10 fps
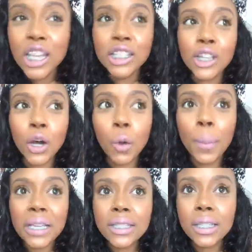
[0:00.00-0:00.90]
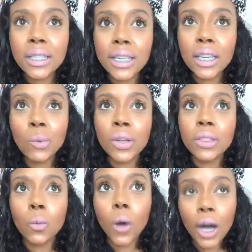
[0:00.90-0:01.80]
So basically, with
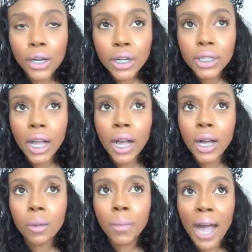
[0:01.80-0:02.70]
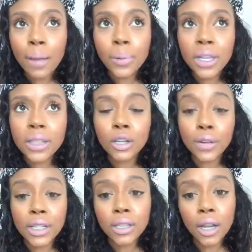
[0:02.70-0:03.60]
the water, um, I put the
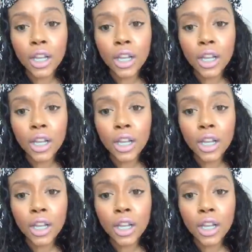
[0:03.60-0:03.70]
greens on a